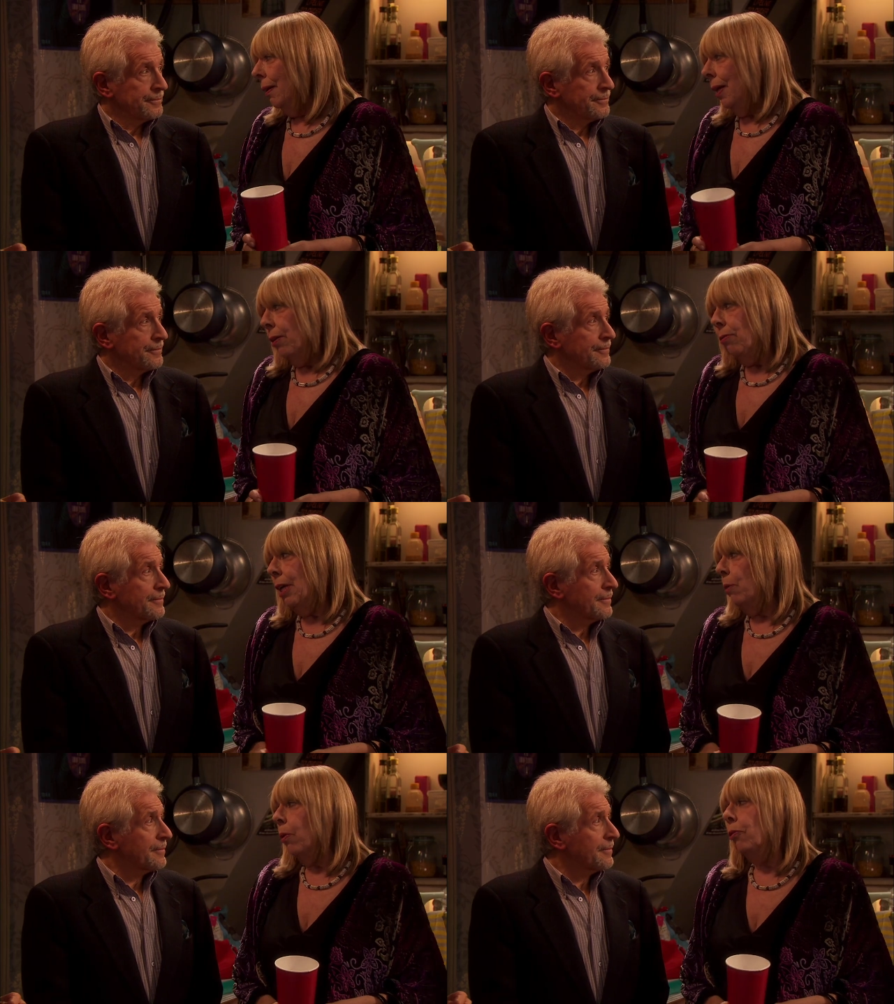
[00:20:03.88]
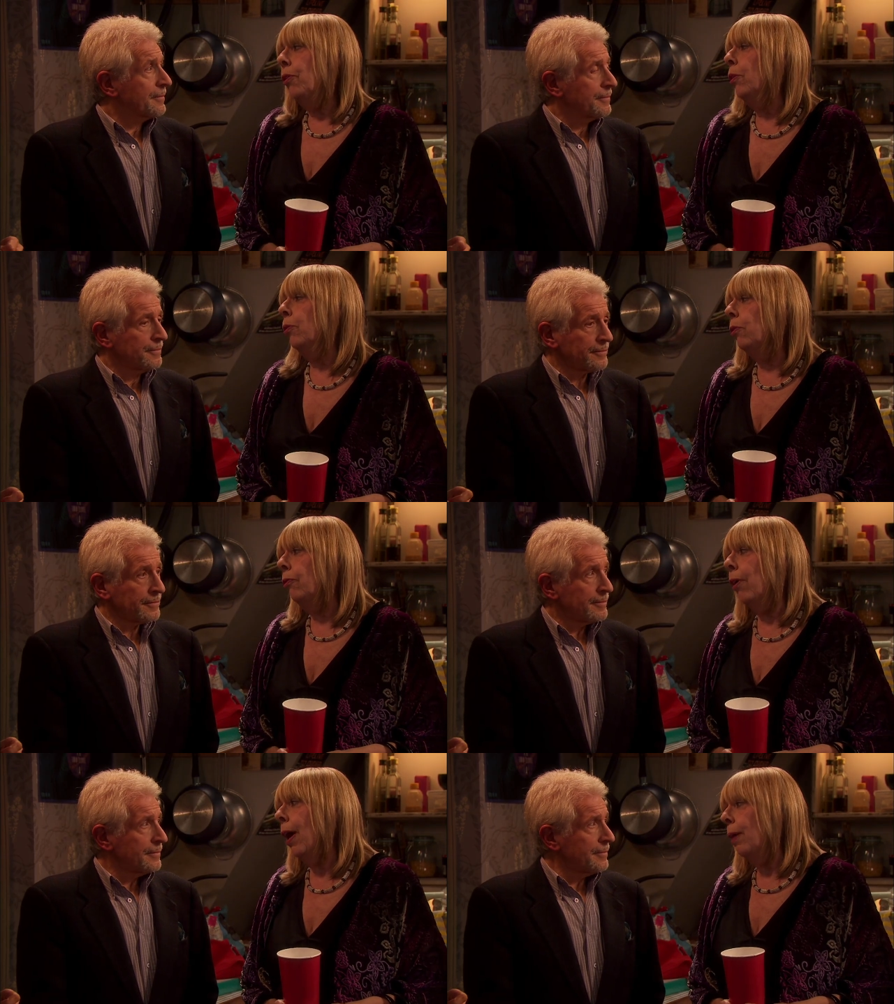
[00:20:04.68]
Speaker 1: There really was no good
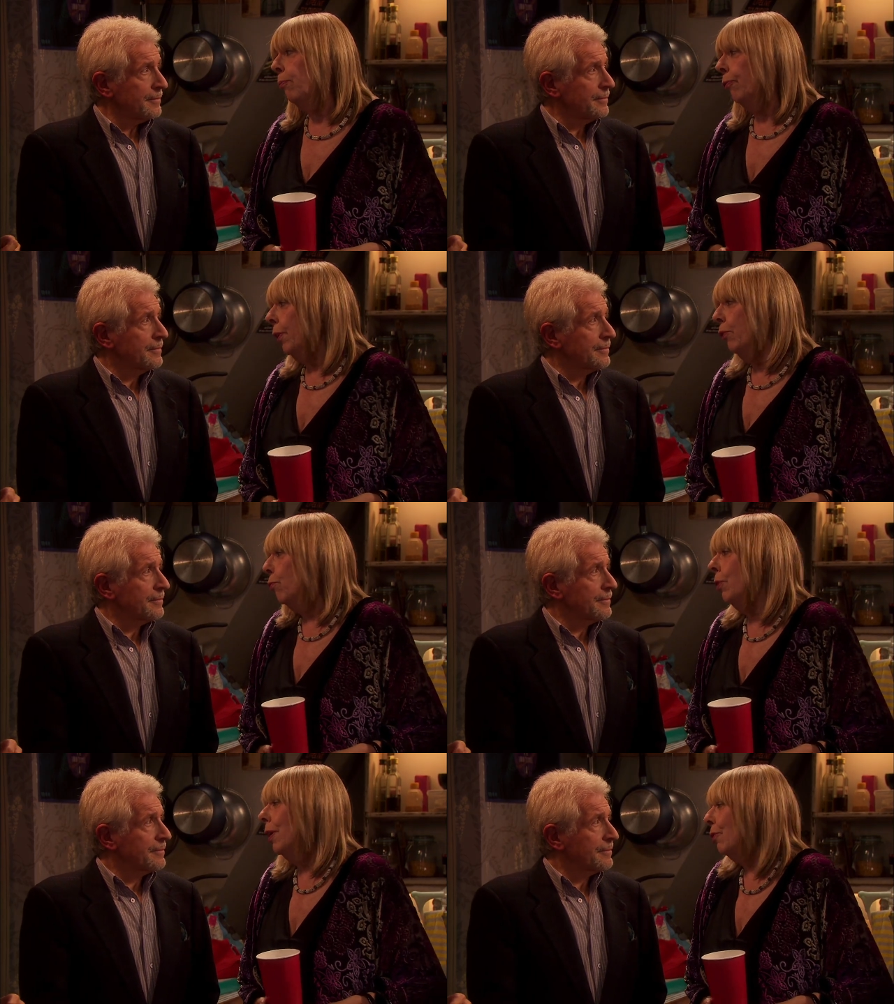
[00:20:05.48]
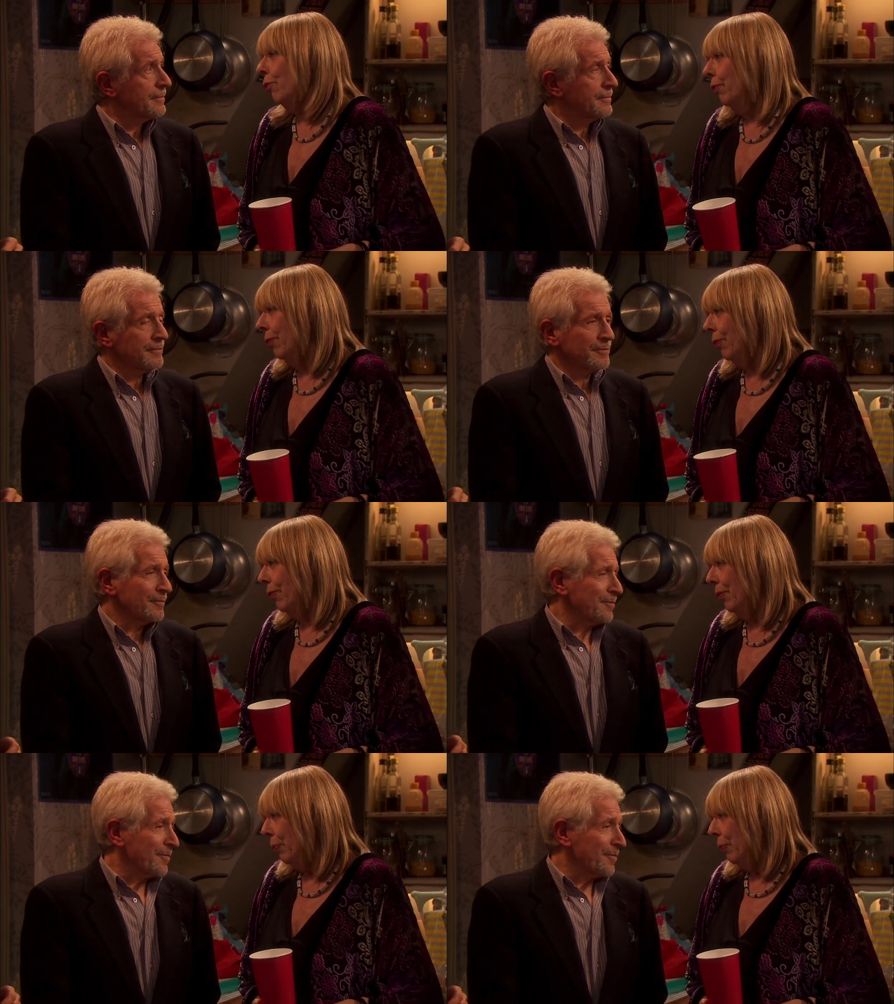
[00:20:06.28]
time for introductions.